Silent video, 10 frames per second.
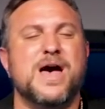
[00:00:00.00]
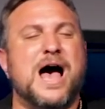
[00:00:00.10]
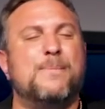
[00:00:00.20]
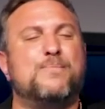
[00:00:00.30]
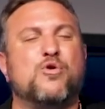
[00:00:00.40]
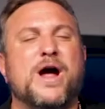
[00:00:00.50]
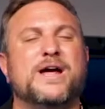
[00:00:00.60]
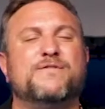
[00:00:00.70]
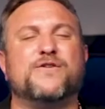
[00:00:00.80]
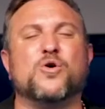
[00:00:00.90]
I
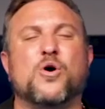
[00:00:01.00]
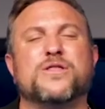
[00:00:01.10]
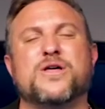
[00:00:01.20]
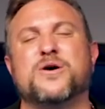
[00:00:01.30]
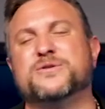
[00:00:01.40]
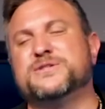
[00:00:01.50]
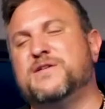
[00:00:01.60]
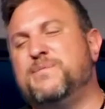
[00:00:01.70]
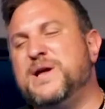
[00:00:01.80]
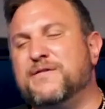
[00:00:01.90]
pray for all those that
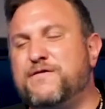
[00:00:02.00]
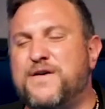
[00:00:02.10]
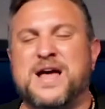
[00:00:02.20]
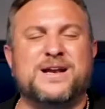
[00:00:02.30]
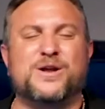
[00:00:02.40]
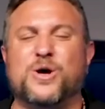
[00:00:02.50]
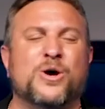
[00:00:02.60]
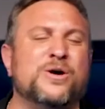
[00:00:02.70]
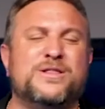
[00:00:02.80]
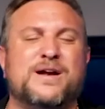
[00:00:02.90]
have been offended,
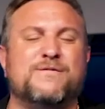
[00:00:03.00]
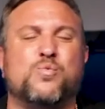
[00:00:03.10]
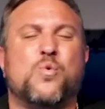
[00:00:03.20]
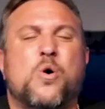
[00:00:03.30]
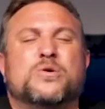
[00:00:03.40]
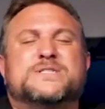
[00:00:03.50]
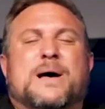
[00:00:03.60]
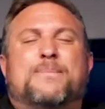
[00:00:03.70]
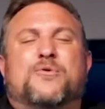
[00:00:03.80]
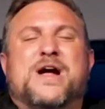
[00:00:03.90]
hurt, that have walls
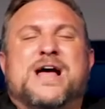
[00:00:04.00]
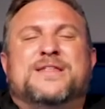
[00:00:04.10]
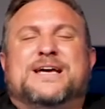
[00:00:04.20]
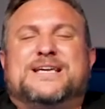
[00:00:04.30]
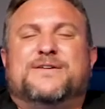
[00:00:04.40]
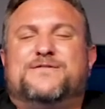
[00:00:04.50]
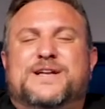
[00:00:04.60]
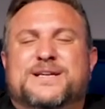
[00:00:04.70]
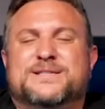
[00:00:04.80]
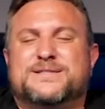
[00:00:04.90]
up around their
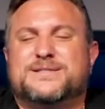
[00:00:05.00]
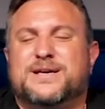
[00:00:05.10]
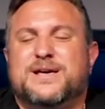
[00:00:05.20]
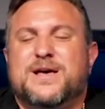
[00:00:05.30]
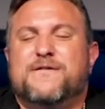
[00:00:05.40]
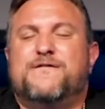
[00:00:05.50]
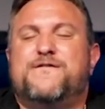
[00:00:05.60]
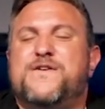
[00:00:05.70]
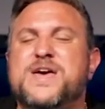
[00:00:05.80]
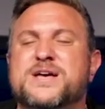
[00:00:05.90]
giftings,
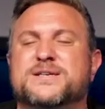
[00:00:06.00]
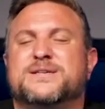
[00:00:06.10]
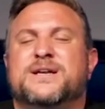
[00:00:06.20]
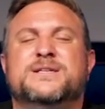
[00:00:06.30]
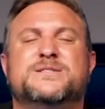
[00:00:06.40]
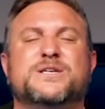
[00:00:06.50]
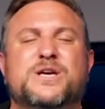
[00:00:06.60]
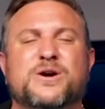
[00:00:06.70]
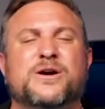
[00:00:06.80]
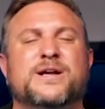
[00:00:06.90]
fears and
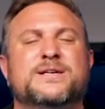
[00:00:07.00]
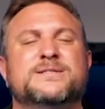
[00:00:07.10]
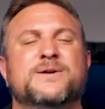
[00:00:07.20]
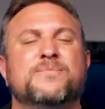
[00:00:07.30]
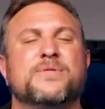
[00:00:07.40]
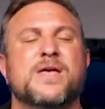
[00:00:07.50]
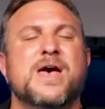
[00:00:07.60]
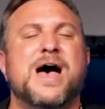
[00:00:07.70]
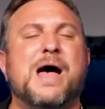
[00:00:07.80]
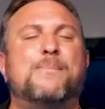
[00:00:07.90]
insecurities.
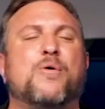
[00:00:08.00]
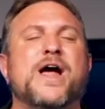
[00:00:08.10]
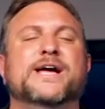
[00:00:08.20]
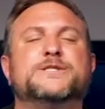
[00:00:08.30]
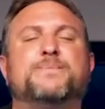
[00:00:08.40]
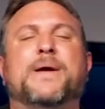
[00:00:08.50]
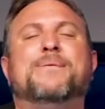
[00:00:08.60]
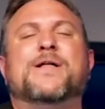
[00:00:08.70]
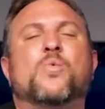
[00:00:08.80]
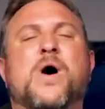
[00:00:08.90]
I pray as
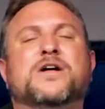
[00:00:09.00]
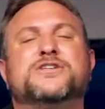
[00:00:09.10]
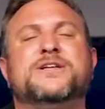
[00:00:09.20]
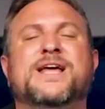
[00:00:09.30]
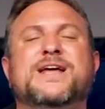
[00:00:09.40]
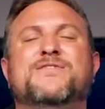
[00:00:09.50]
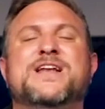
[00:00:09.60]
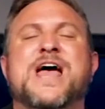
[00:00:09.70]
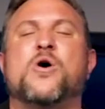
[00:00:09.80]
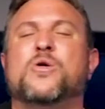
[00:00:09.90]
people are watching that even
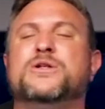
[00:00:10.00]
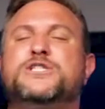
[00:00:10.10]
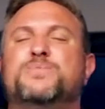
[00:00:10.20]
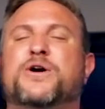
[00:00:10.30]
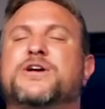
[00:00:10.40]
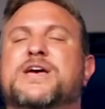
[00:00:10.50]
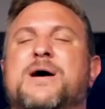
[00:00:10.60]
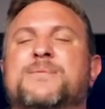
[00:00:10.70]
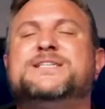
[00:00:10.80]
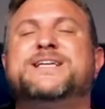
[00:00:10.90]
now, Holy Spirit,
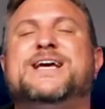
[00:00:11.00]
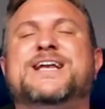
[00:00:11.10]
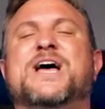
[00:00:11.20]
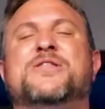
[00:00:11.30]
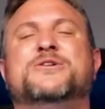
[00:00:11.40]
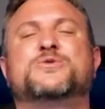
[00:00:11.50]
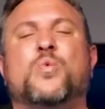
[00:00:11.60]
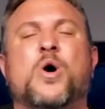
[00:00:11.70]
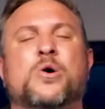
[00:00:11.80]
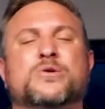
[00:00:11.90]
come and tear down those
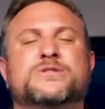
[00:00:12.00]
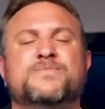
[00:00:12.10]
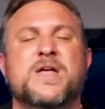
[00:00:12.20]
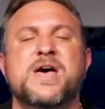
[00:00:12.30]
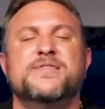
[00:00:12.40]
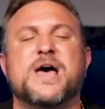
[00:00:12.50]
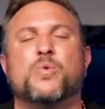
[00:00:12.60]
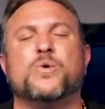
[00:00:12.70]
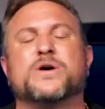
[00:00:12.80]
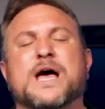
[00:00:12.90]
walls, that
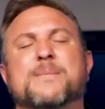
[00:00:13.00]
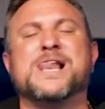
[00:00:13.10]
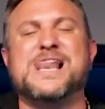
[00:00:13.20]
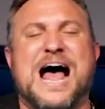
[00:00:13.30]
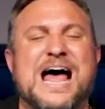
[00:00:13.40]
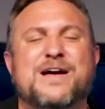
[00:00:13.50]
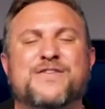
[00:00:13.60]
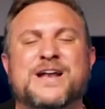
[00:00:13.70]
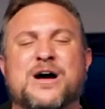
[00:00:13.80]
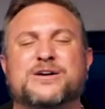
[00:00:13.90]
we will come alive
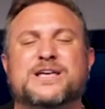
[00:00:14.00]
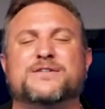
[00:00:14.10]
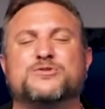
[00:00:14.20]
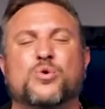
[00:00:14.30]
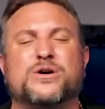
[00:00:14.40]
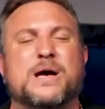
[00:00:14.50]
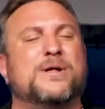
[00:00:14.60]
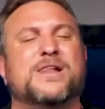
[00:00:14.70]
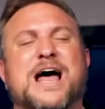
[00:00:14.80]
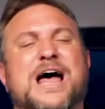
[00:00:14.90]
in our gifts. We'll come
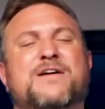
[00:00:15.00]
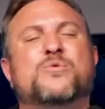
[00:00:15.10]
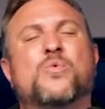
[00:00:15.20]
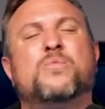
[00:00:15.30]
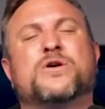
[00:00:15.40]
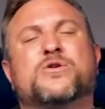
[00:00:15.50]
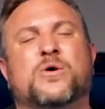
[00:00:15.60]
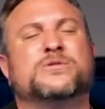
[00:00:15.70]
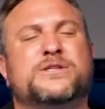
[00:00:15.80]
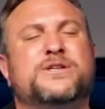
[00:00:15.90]
alive in what we're
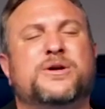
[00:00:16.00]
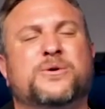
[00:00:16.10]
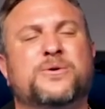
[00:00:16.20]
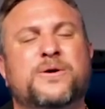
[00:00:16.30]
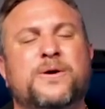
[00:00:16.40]
called to do.